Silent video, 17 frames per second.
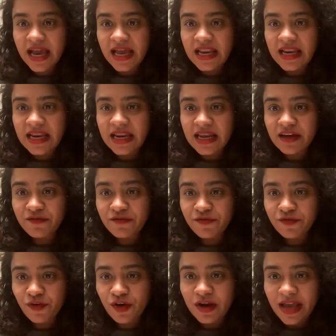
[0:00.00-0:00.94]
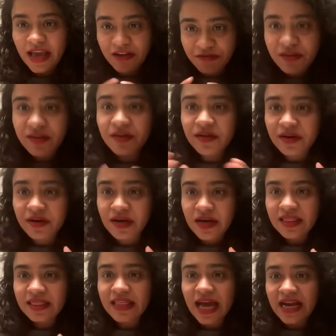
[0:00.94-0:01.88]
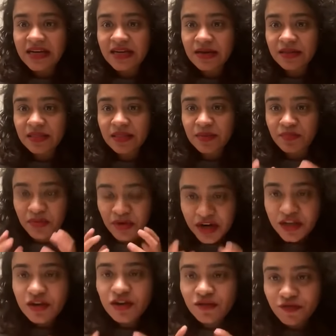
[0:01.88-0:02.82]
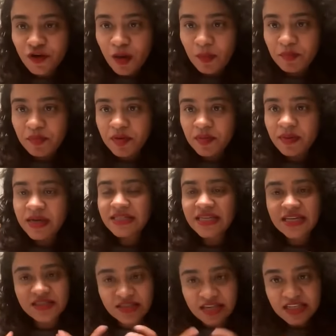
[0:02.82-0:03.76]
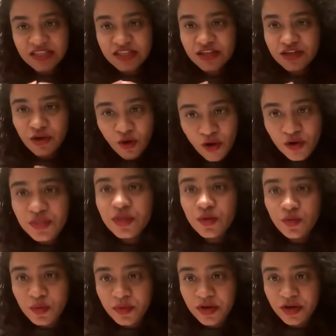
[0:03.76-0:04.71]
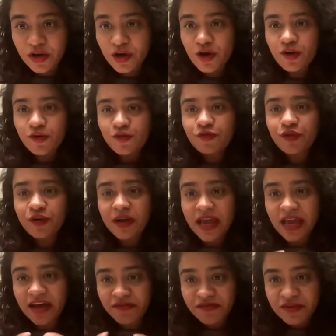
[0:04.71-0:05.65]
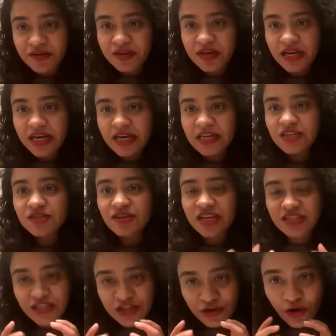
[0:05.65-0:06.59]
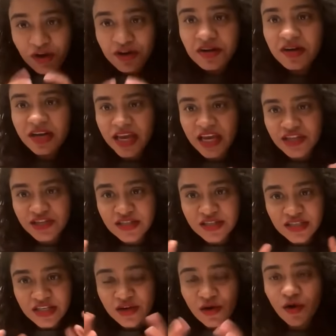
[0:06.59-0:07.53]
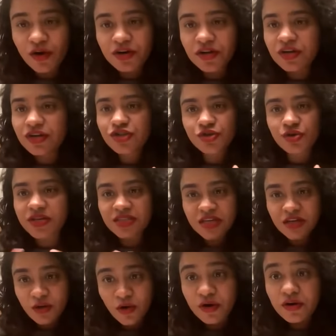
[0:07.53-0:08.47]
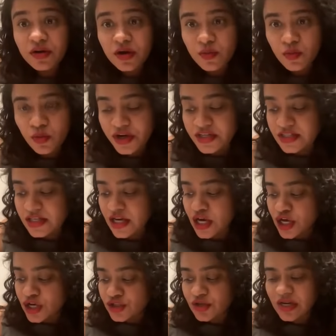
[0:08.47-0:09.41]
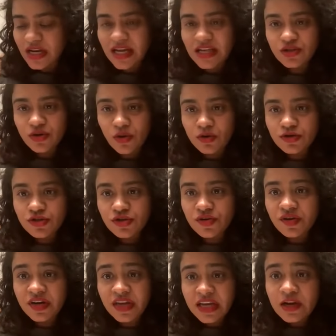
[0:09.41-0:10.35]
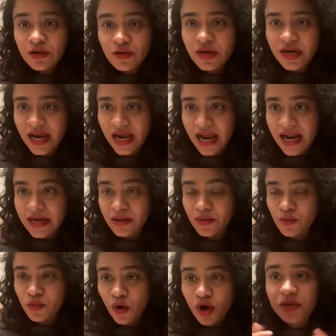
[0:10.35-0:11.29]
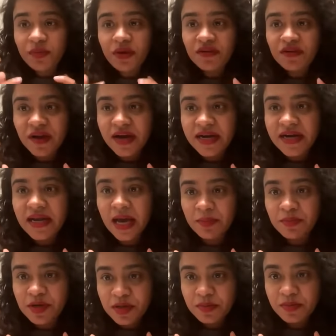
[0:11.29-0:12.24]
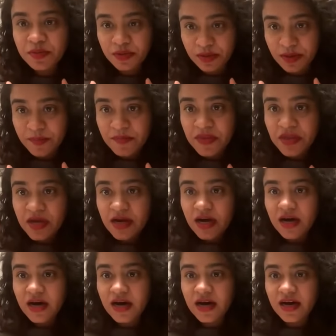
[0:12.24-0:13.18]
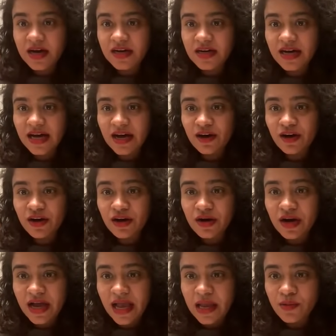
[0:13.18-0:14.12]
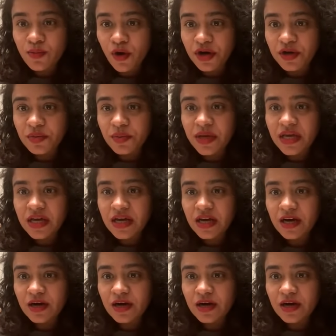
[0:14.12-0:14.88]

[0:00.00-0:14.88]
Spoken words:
And forever, that the burden of compromise has rested on the woman. Forever, it has rested on her agency, on her choice, and on her voice. So let's also relook at what we find amicable. And what we...